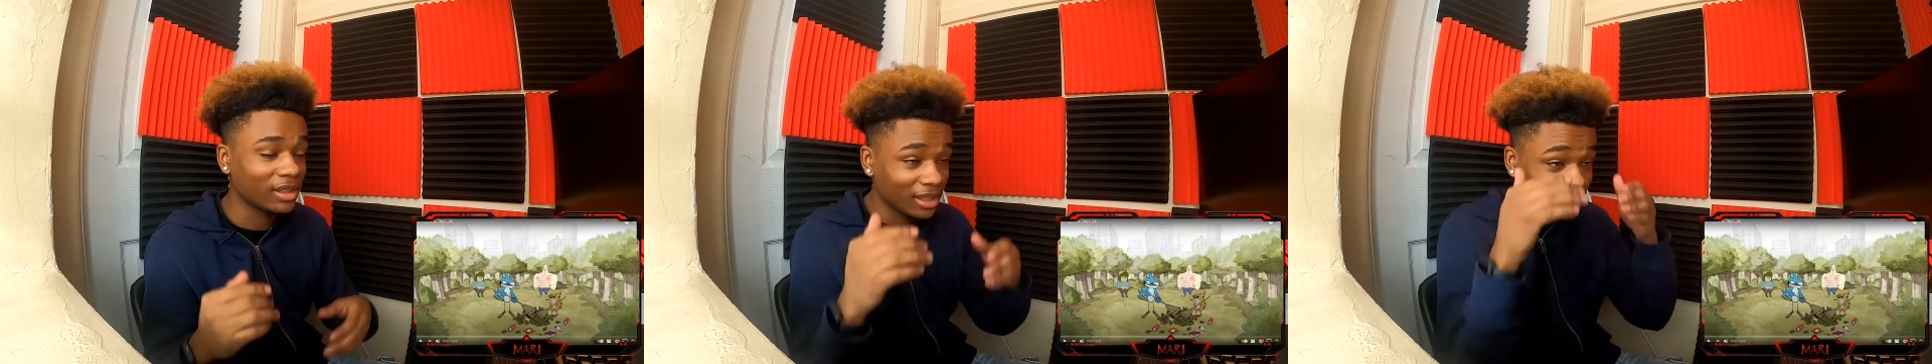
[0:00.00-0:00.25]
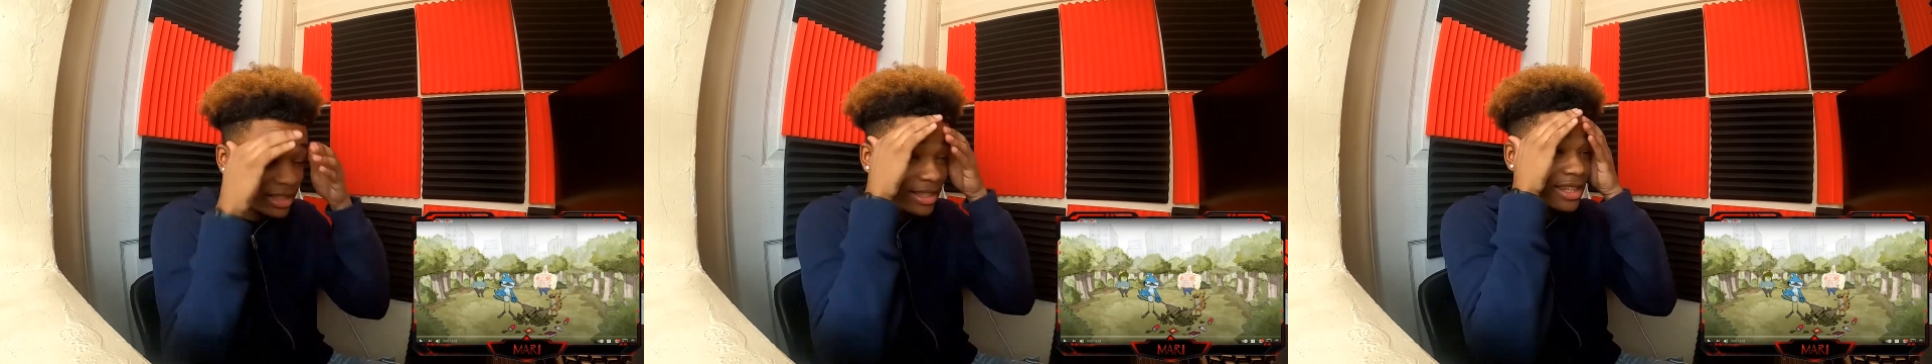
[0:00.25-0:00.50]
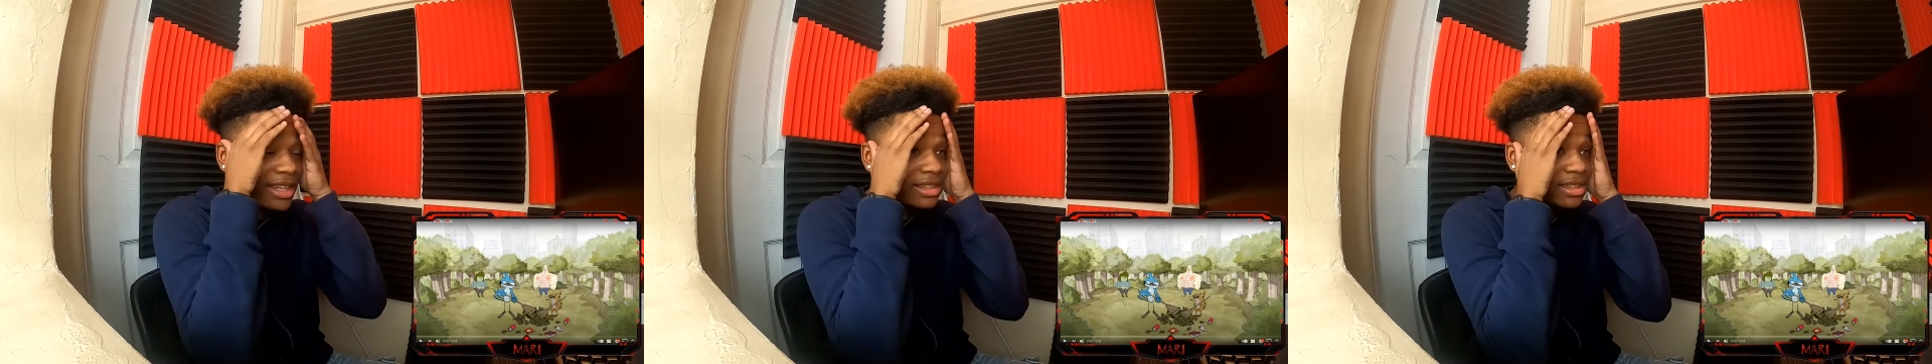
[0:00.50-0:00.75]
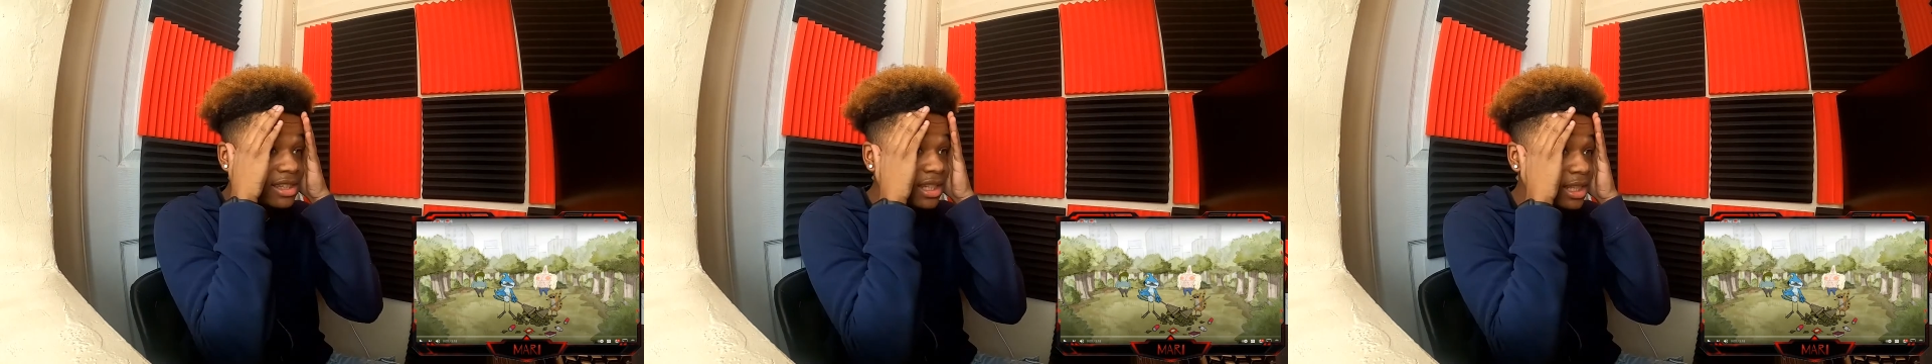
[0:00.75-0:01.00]
Look at
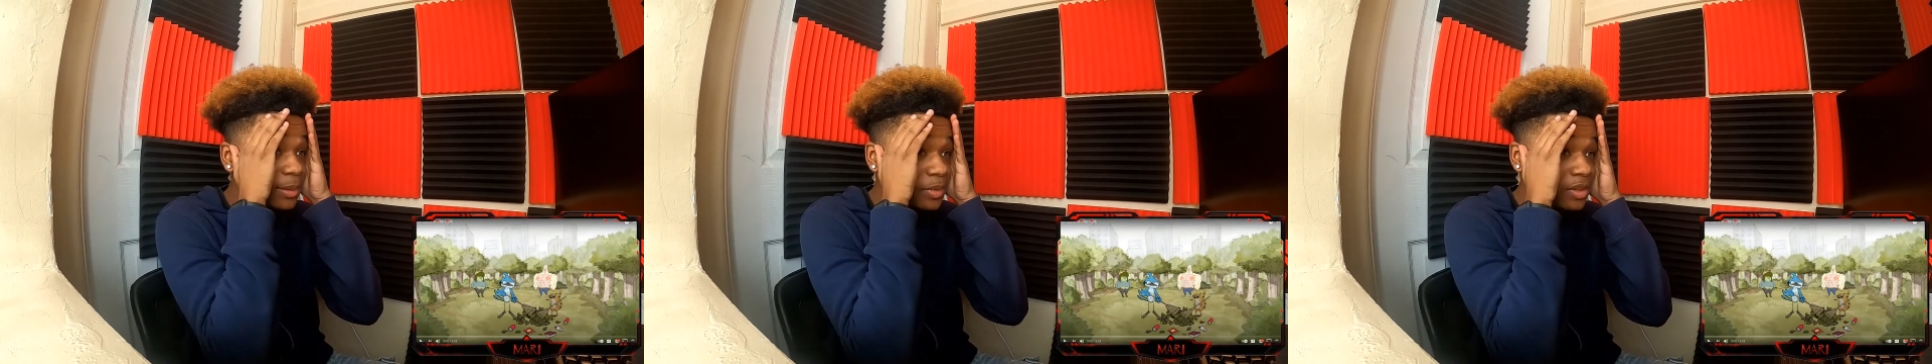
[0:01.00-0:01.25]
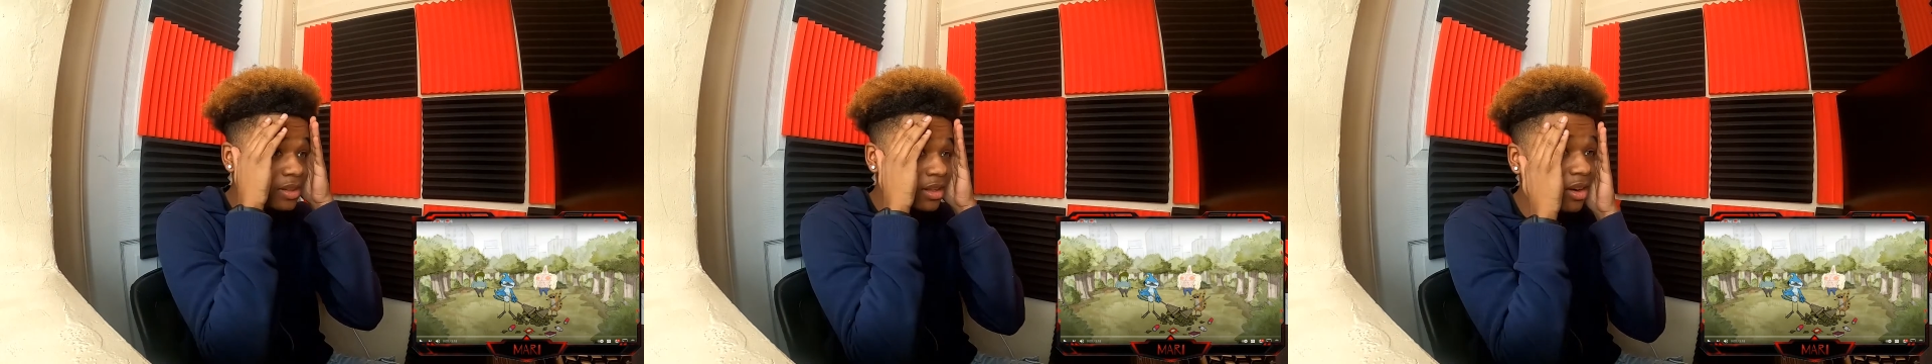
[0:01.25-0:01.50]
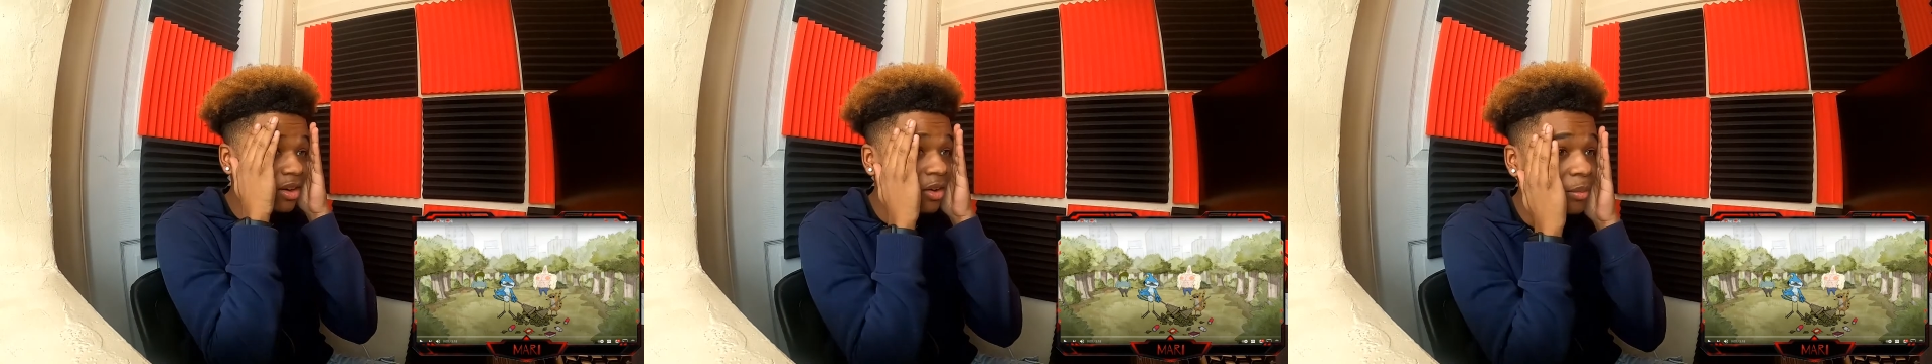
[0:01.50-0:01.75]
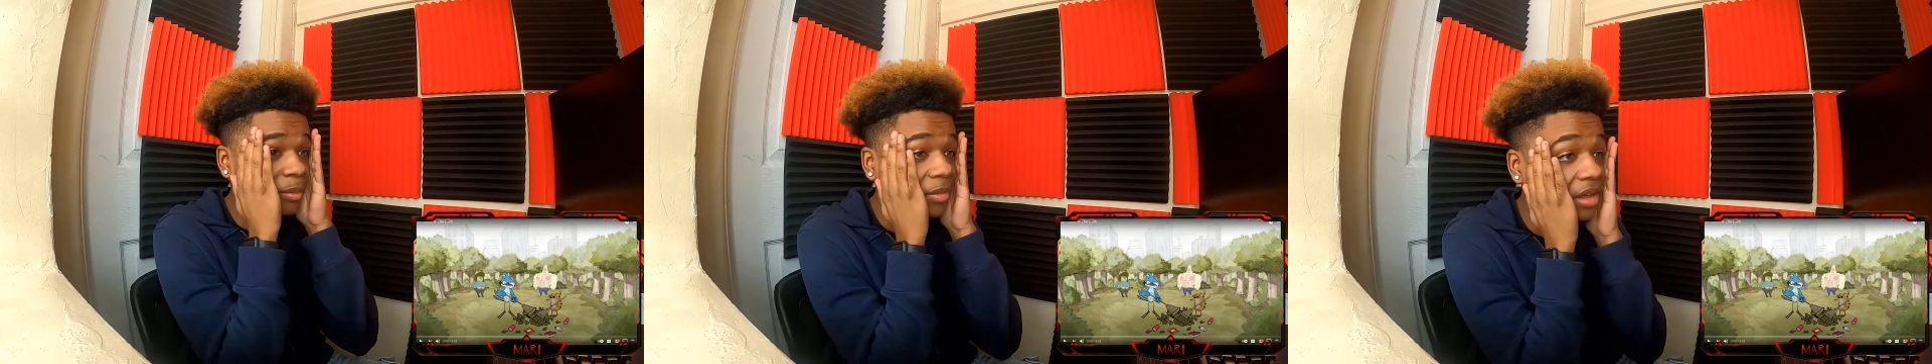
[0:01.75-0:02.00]
Skips.
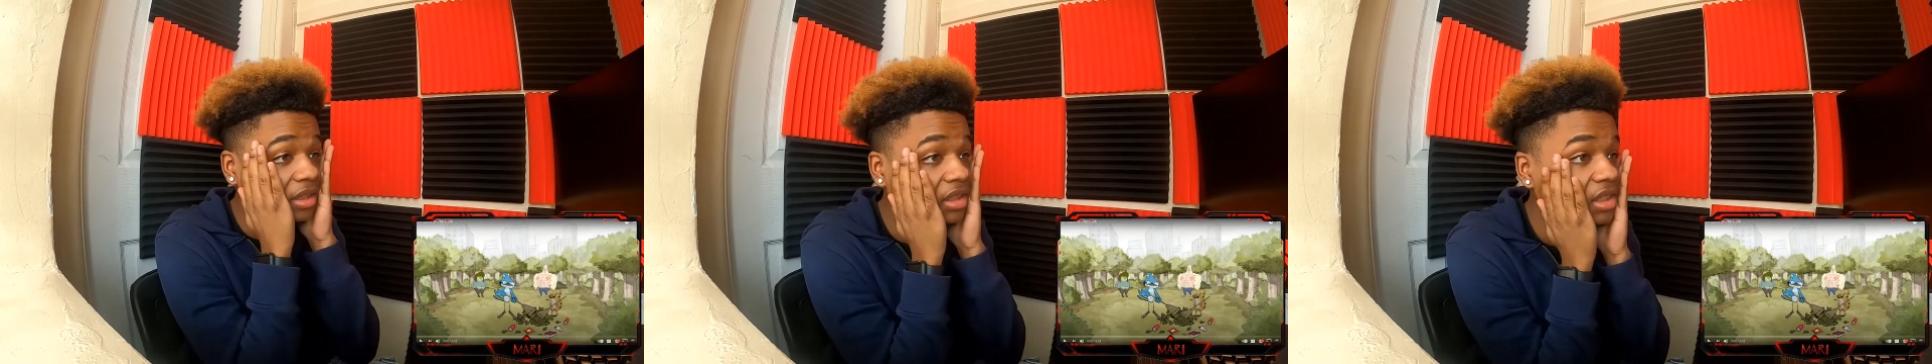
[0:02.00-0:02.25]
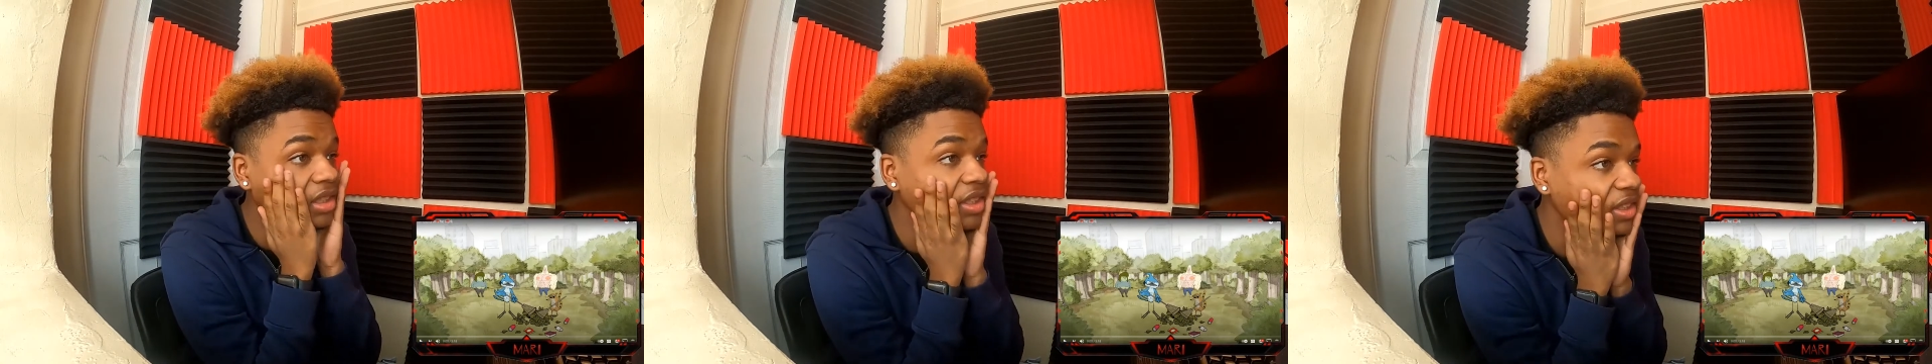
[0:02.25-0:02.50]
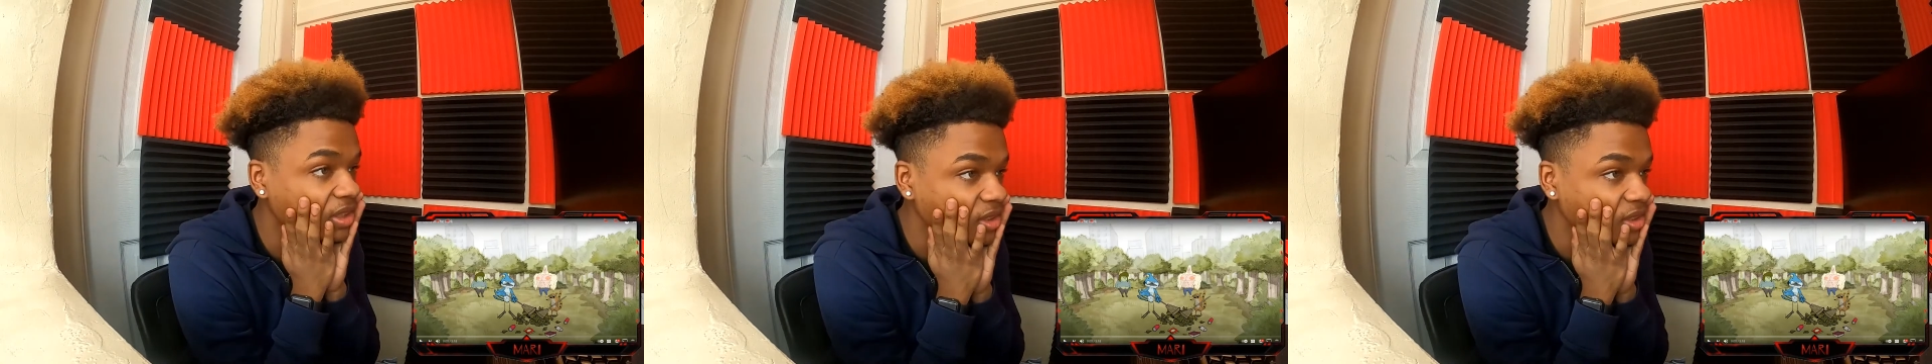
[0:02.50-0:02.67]
Oh my god.